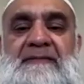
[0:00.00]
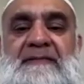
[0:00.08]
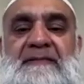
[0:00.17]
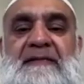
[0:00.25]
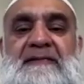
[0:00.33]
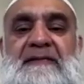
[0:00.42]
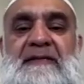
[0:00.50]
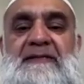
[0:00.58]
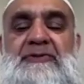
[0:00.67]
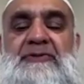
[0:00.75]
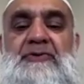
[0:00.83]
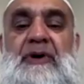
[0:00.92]

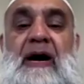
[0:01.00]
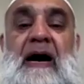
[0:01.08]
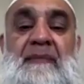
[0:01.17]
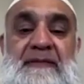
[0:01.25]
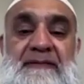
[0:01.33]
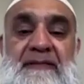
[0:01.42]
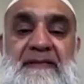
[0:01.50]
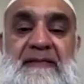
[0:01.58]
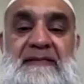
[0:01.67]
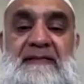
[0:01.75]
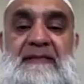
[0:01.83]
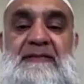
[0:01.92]
resistance to armed
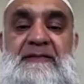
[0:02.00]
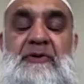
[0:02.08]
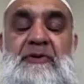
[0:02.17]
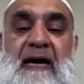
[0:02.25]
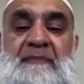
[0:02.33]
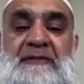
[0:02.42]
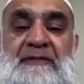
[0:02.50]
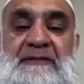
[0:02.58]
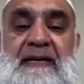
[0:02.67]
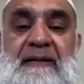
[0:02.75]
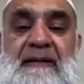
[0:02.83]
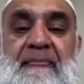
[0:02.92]
resistance or the armed
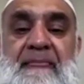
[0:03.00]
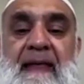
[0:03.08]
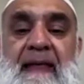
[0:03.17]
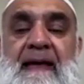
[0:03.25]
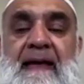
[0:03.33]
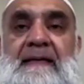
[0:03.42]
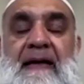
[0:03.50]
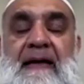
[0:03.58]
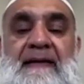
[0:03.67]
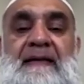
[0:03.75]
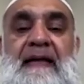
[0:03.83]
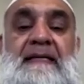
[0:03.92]
struggle. I
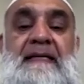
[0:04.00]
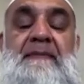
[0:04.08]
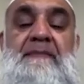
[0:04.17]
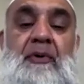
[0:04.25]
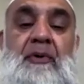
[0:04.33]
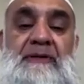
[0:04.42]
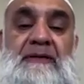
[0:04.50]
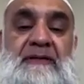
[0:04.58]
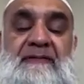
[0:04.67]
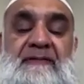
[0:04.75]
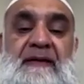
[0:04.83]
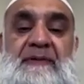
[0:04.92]
think that's an important
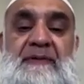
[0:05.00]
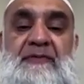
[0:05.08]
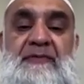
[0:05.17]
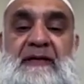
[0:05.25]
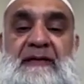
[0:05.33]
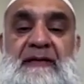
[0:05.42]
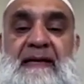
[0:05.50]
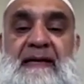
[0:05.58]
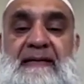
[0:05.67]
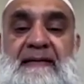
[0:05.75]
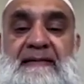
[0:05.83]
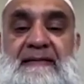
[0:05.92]
development for the
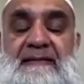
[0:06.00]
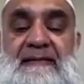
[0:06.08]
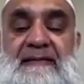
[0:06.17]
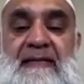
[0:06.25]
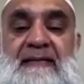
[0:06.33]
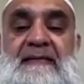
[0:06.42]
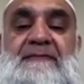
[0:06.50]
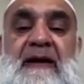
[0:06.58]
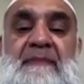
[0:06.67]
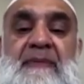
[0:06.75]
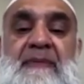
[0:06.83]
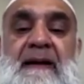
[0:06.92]
1960s. And this
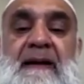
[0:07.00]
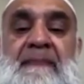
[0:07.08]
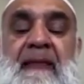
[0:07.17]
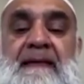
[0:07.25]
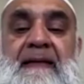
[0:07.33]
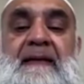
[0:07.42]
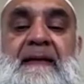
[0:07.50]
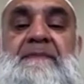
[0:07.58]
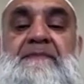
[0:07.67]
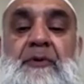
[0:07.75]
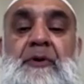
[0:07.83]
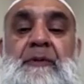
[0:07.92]
family didn't
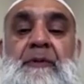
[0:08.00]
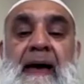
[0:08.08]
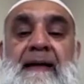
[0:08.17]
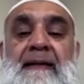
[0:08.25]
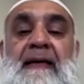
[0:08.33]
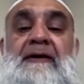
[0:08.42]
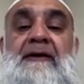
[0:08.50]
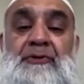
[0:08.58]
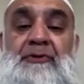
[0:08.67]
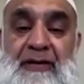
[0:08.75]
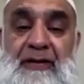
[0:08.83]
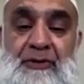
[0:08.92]
pull back, they
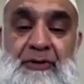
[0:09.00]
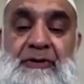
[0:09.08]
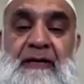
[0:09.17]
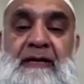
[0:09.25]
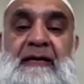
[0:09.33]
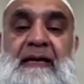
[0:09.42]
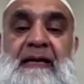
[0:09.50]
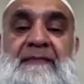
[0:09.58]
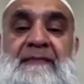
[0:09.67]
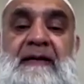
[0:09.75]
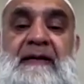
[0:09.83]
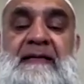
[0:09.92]
continued
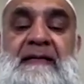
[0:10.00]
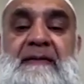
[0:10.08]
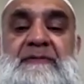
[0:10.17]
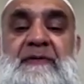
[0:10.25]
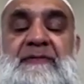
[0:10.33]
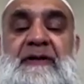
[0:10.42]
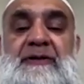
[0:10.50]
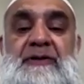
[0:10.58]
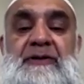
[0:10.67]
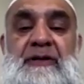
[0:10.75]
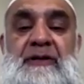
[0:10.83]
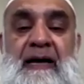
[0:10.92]
even in terms of the,
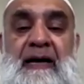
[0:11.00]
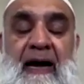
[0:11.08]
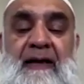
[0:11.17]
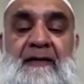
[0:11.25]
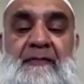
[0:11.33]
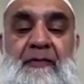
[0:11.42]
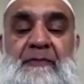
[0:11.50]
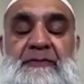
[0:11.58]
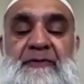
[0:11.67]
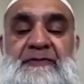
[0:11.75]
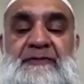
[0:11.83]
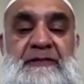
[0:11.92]
the higher
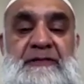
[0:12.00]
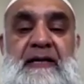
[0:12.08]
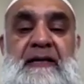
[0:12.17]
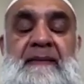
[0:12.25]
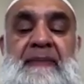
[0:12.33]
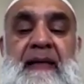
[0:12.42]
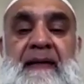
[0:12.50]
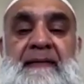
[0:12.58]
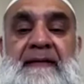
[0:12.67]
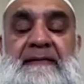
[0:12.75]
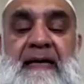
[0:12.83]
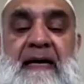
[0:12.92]
forms of struggle,
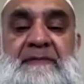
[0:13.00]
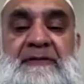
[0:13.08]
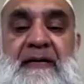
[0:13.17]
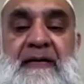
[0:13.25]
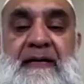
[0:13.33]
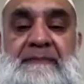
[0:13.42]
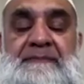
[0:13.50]
that is, armed struggle.